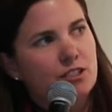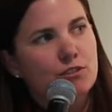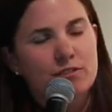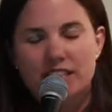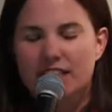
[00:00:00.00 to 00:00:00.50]

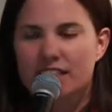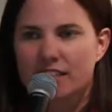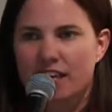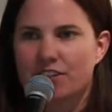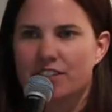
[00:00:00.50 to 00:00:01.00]
you really need
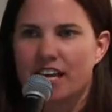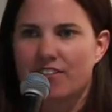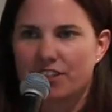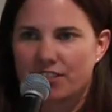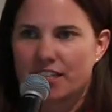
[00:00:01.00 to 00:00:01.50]
to under, have
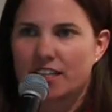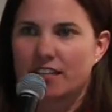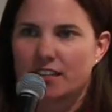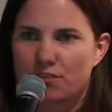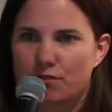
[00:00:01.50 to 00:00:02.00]
understanding
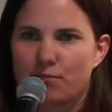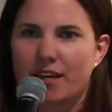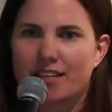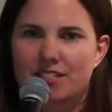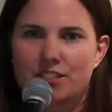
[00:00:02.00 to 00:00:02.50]
in these three buckets.